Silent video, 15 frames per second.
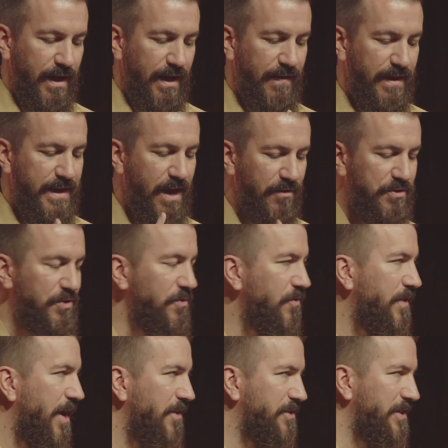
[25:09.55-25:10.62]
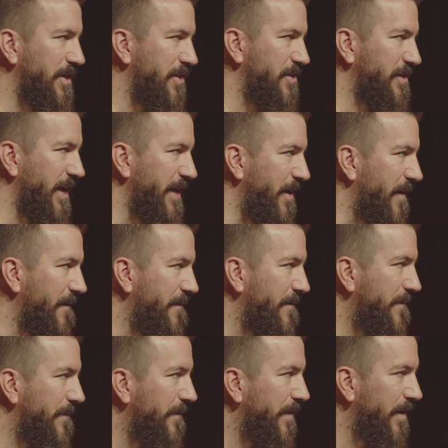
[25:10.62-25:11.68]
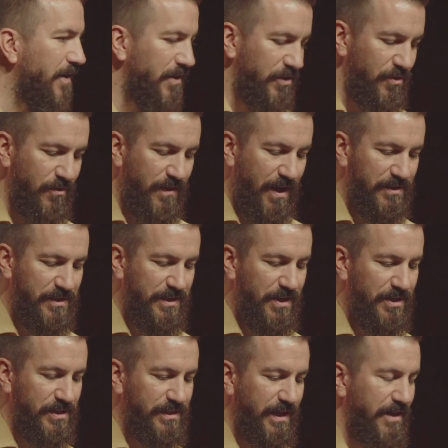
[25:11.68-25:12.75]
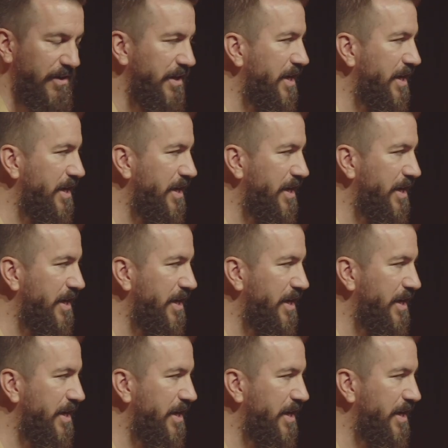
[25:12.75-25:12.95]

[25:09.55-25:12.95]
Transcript: And then now, 2,000 years later, 2,000 years later,